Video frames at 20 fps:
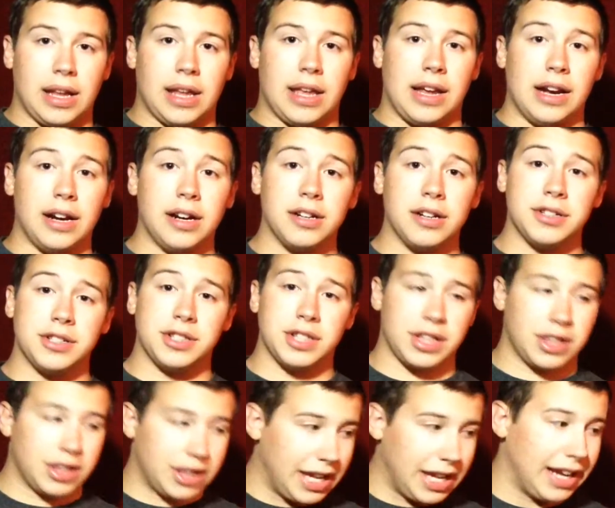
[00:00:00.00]
Here's the
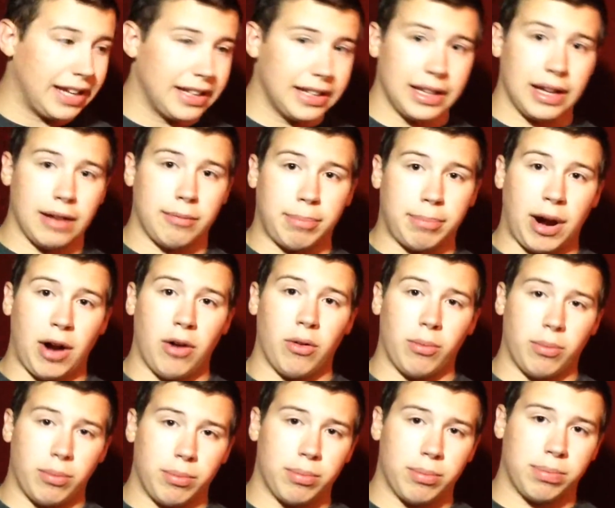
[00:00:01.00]
thing
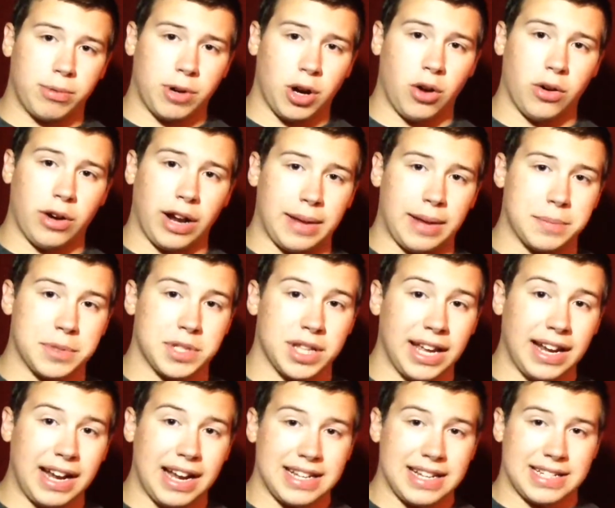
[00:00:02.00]
about codenames.
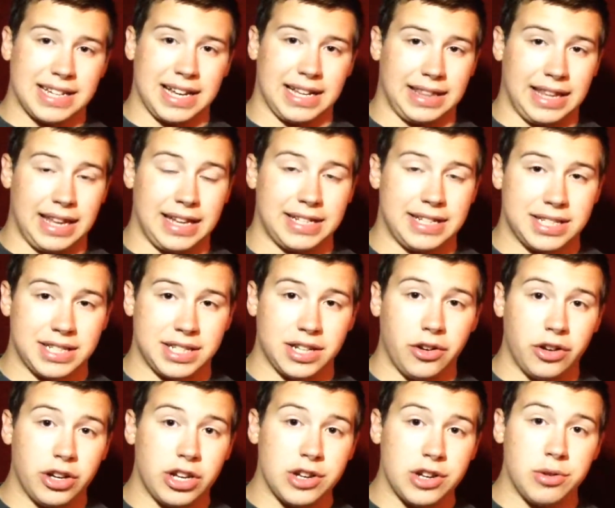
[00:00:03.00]
Like I said, they
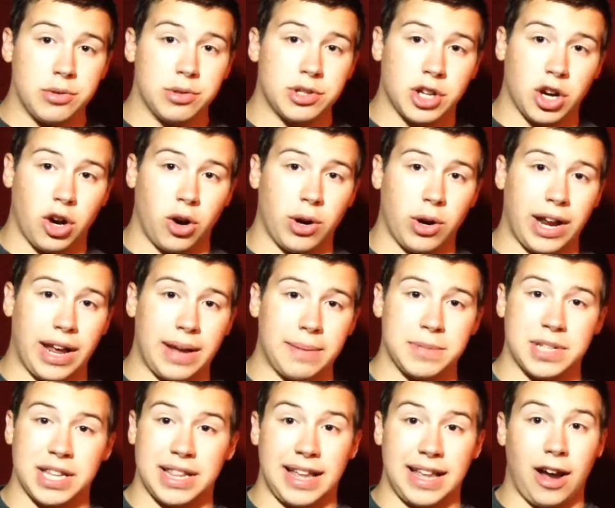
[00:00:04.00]
still use
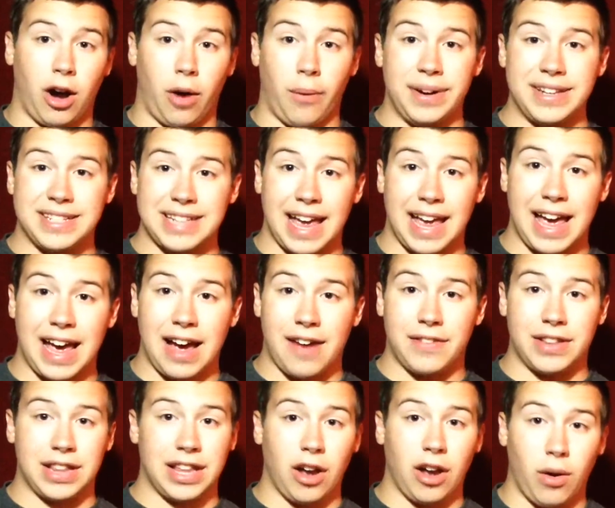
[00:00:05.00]
codenames, and they always
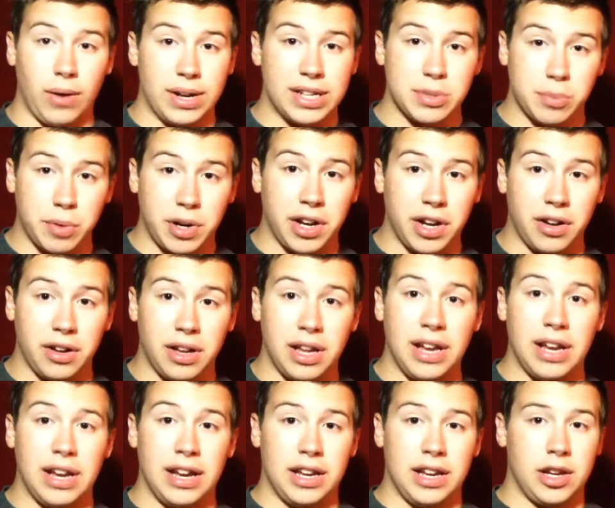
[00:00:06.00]
have and they always will
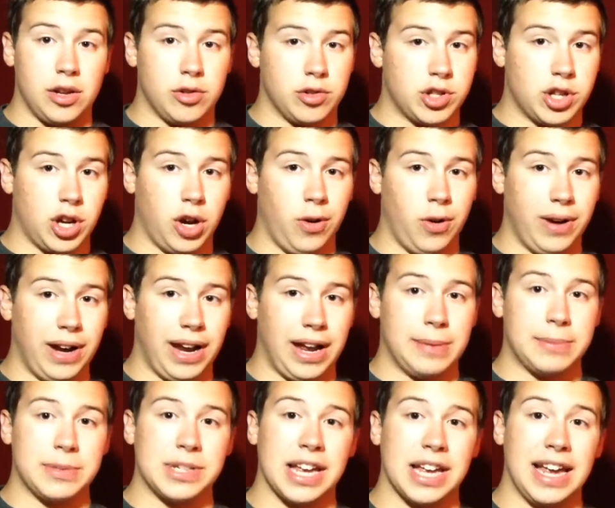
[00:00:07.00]
use
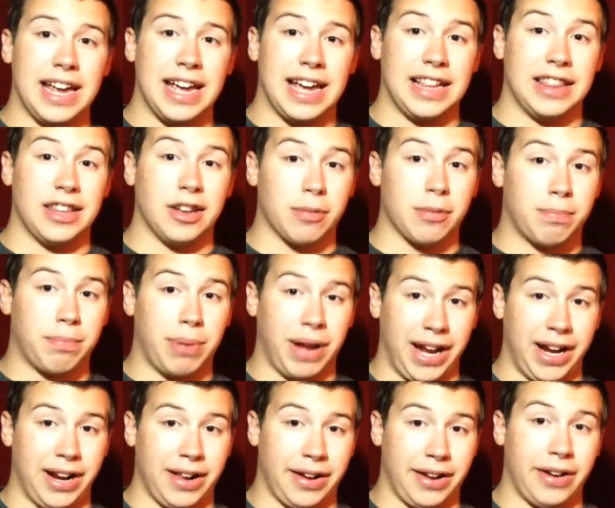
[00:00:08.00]
codenames in their
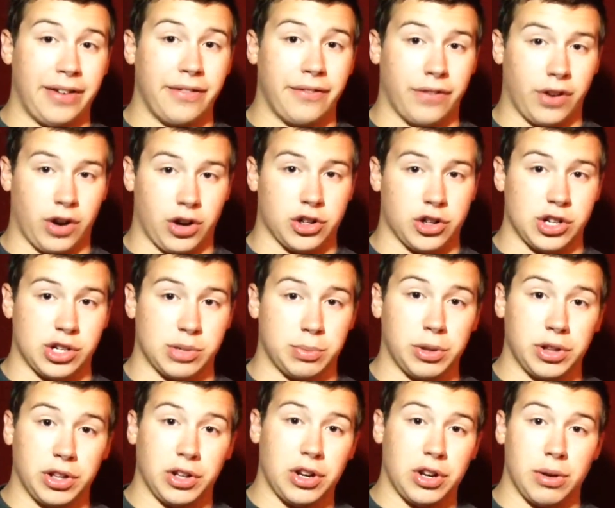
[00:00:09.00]
beta versions
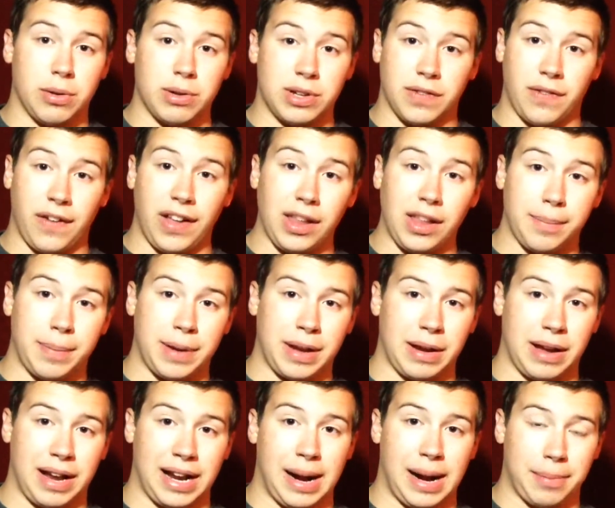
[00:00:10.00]
when they're
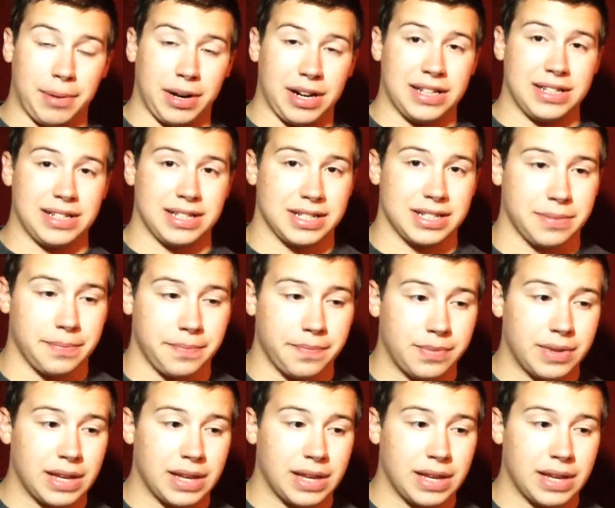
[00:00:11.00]
developing an operating system.